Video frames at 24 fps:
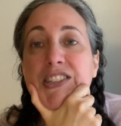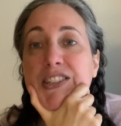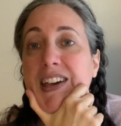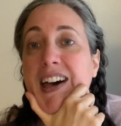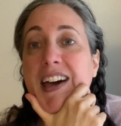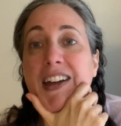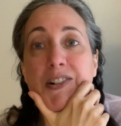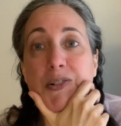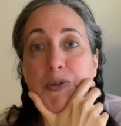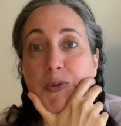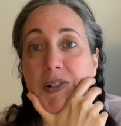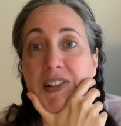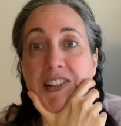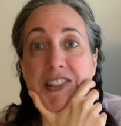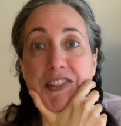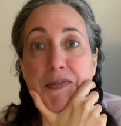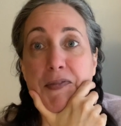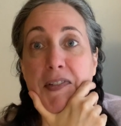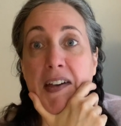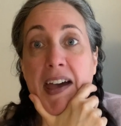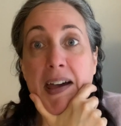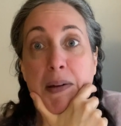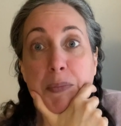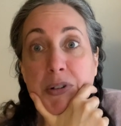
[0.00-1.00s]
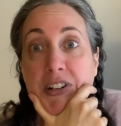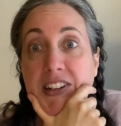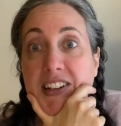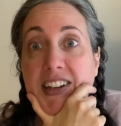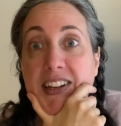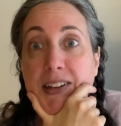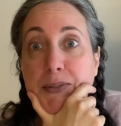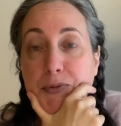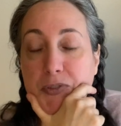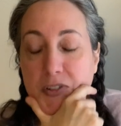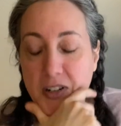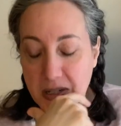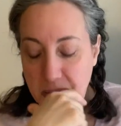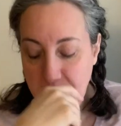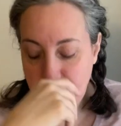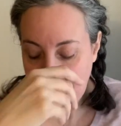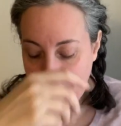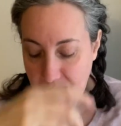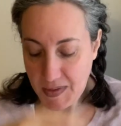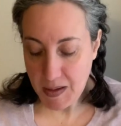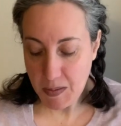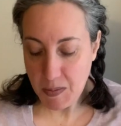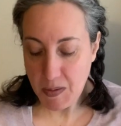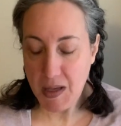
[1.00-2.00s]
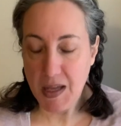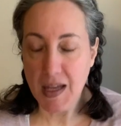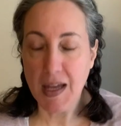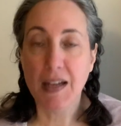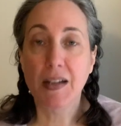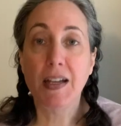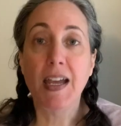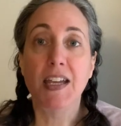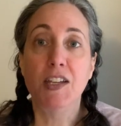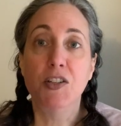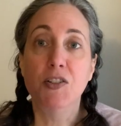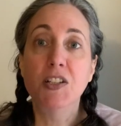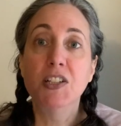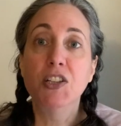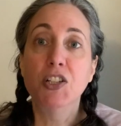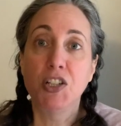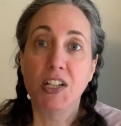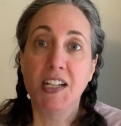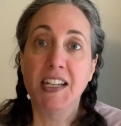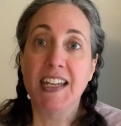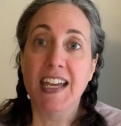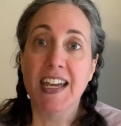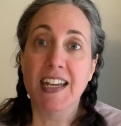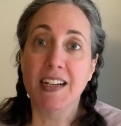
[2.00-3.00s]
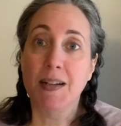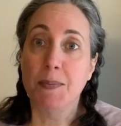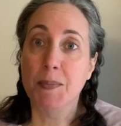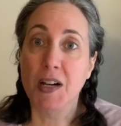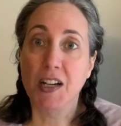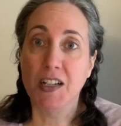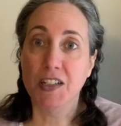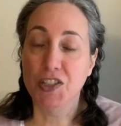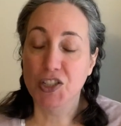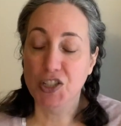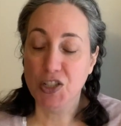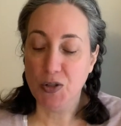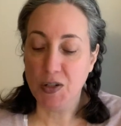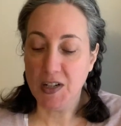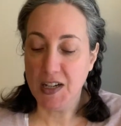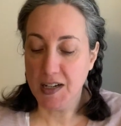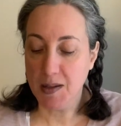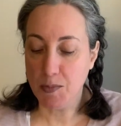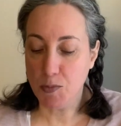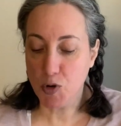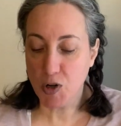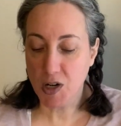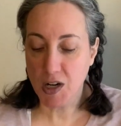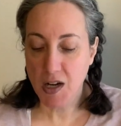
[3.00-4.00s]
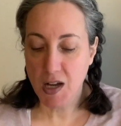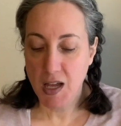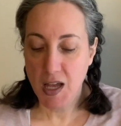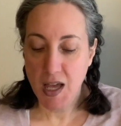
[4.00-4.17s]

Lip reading: I don't know where this fabric came from. Okay, you can look again. I'm not gonna show it anymore.